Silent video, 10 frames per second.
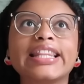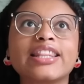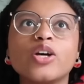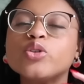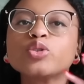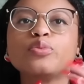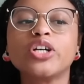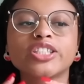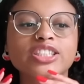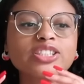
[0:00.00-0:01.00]
those
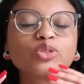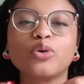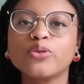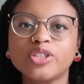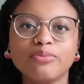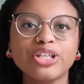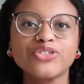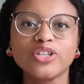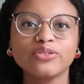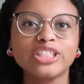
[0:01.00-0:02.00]
books spoke to me
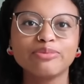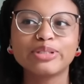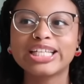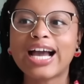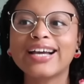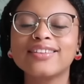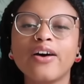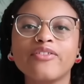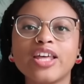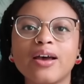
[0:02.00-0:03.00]
so deeply. I
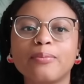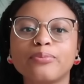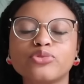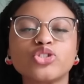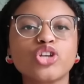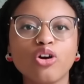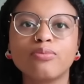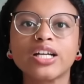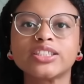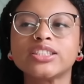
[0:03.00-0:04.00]
love them so
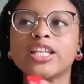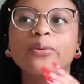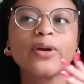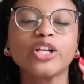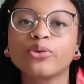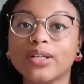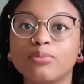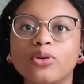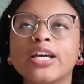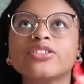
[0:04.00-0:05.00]
much. They were
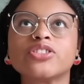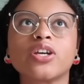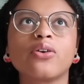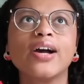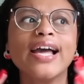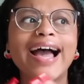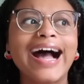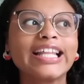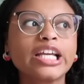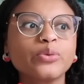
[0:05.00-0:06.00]
incredible. And so
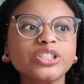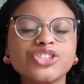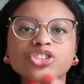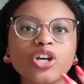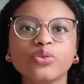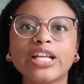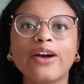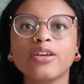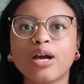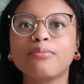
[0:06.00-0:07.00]
there was just no
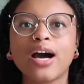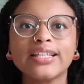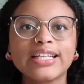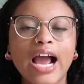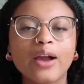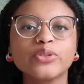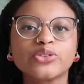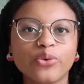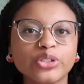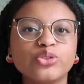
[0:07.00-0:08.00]
doubt in my mind that I was
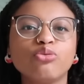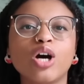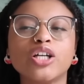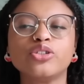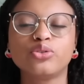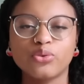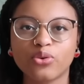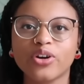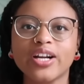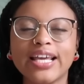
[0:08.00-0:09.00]
going to
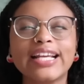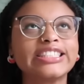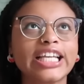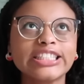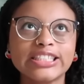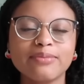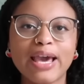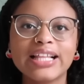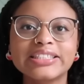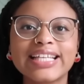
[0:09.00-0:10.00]
adore an Education in
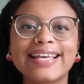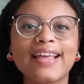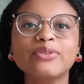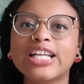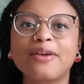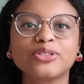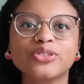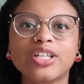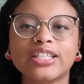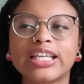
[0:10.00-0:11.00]
Malice, and that was absolutely not the